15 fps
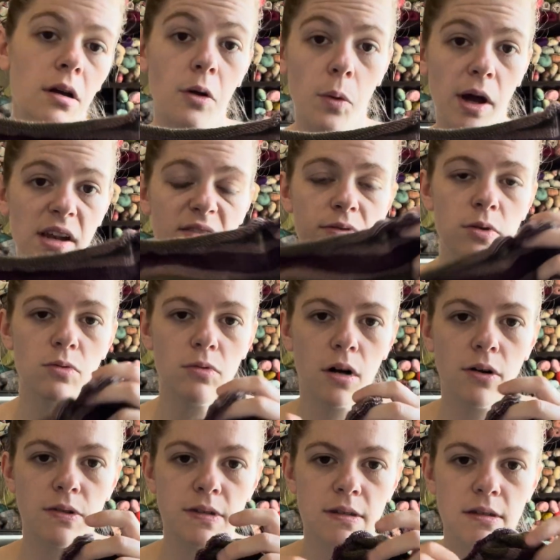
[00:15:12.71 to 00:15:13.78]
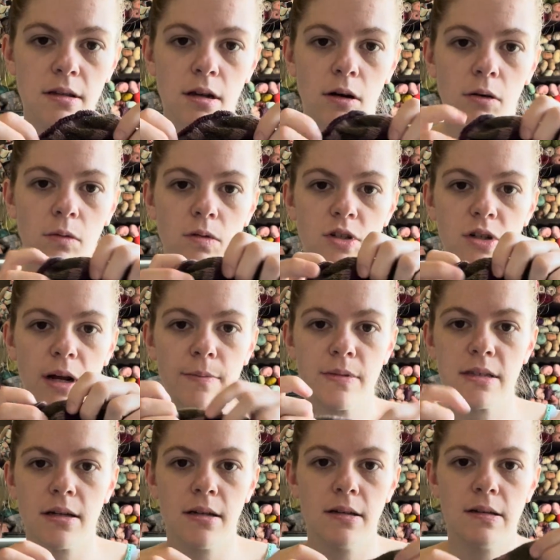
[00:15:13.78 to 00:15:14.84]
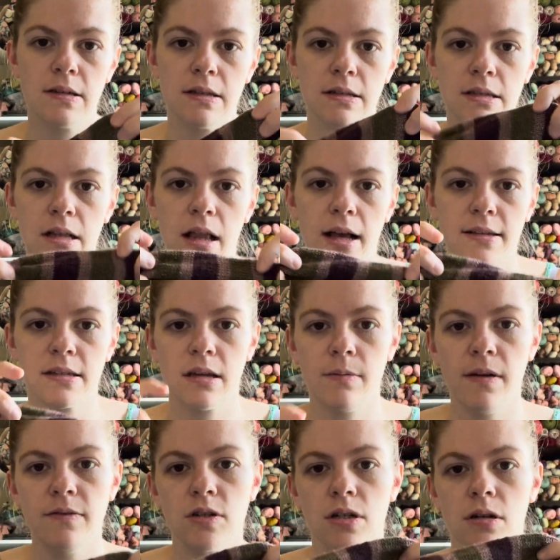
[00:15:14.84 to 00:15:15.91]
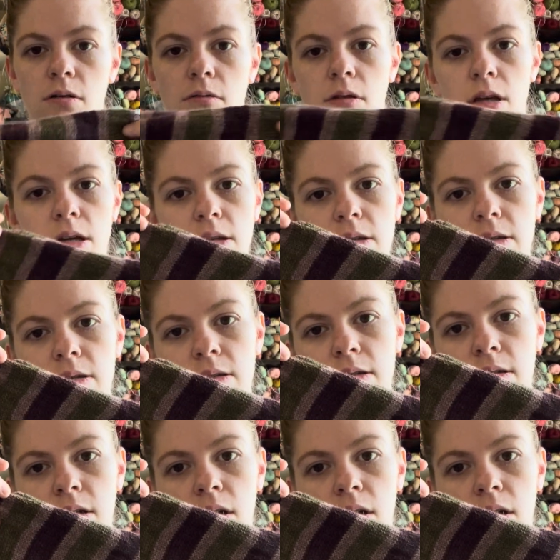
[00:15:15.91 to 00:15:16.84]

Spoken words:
quite a few rows, you know, stripes done since the last time I've shown this.